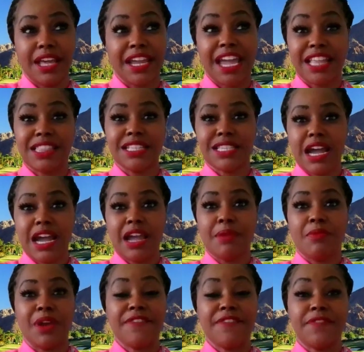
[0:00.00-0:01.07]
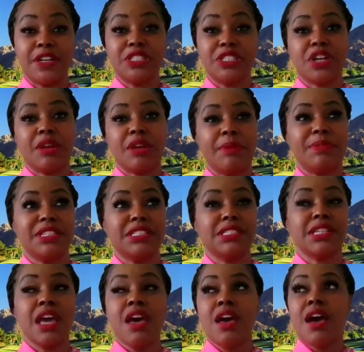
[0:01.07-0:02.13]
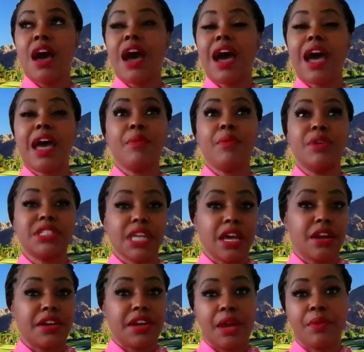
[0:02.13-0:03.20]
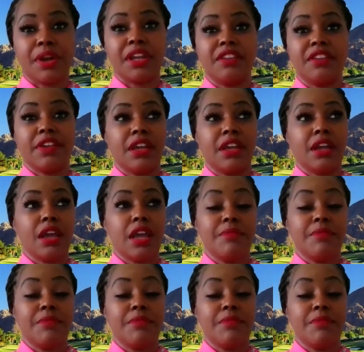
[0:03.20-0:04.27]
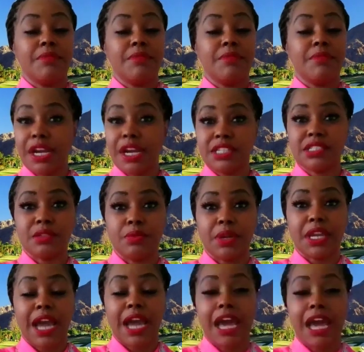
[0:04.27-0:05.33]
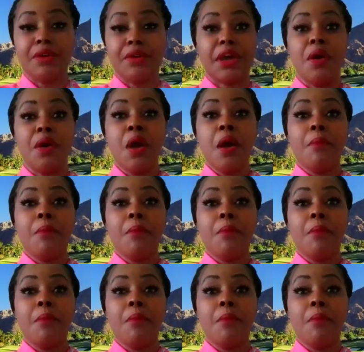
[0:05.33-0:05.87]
Like at the time when I first started my business, I was at a networking event eh, maybe twice a week. I don't know.